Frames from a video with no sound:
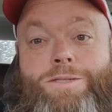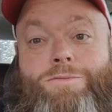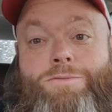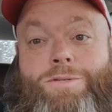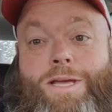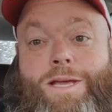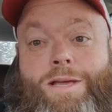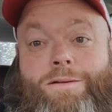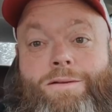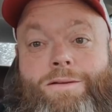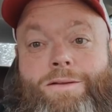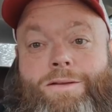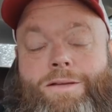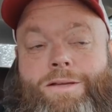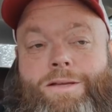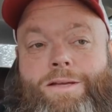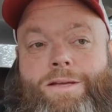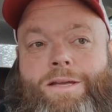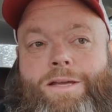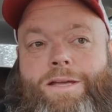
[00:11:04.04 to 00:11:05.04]
goes down.
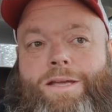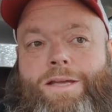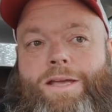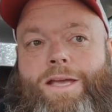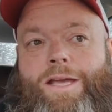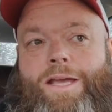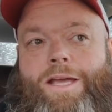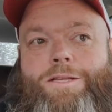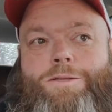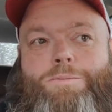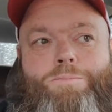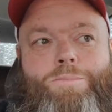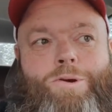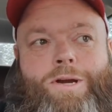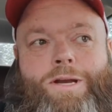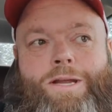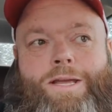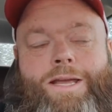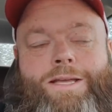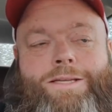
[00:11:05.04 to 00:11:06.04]
It's
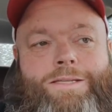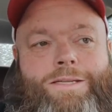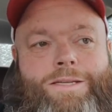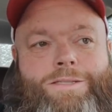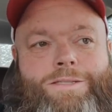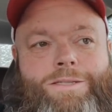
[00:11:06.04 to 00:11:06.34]
pretty easy.